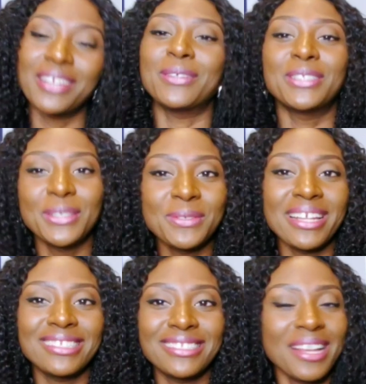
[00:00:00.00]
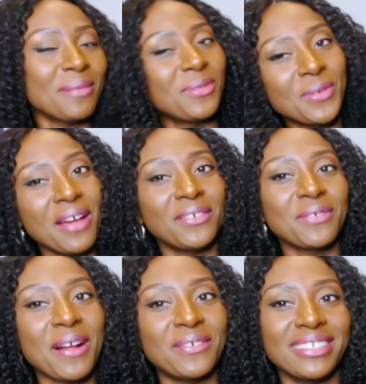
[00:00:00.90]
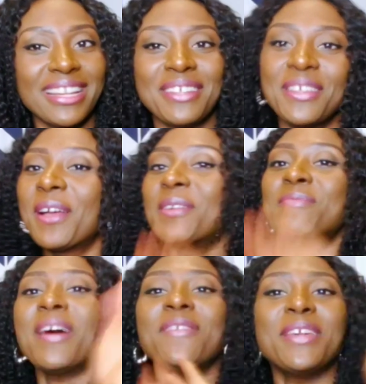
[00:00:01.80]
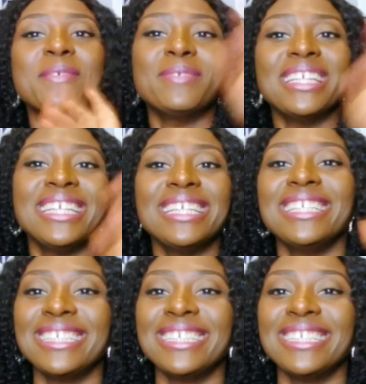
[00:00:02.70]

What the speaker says: And until next time, you have an Unrivaled day. Bye, family.